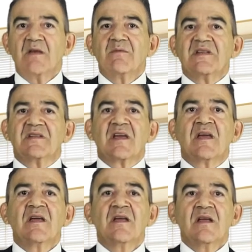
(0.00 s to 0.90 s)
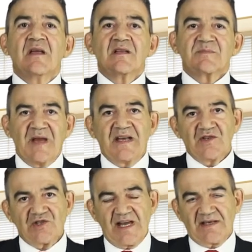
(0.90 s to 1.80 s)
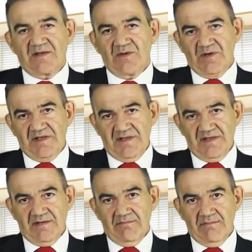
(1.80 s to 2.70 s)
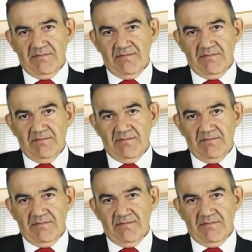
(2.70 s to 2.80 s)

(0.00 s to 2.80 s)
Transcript: with the Spanish tax authorities.